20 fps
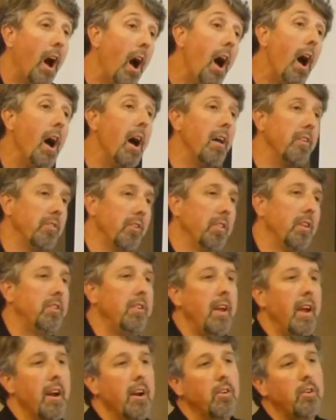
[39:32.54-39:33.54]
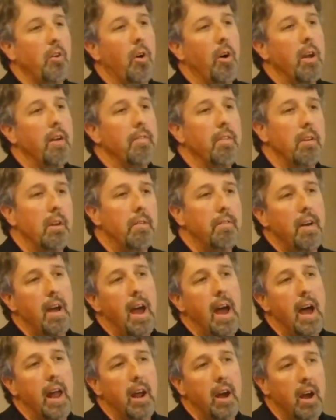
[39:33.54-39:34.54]
judge in the territory of the
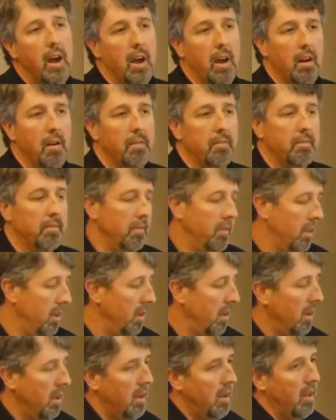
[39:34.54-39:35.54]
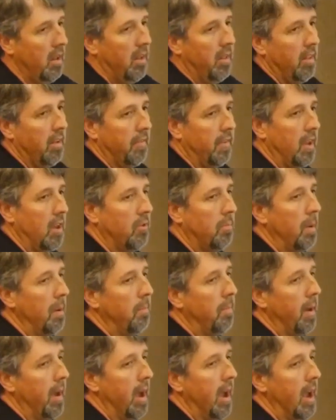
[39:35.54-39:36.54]
Nevada. If he's been
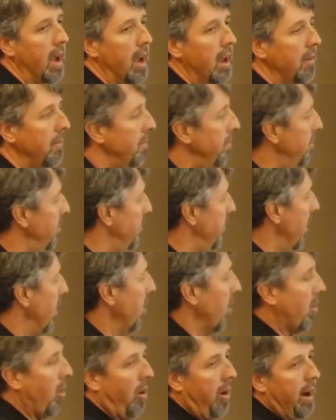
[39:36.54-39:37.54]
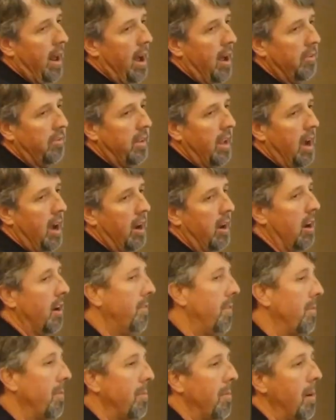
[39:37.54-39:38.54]
paid, federal courthouse down here
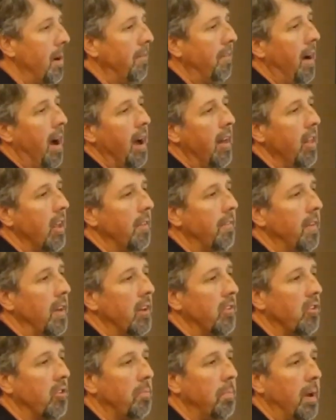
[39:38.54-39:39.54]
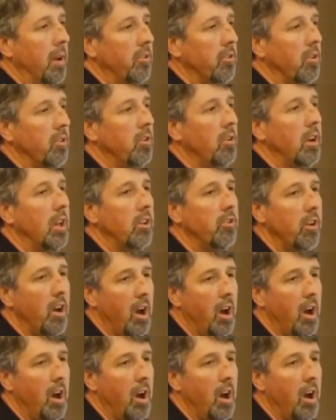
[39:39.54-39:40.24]
for my filing fee as a special duty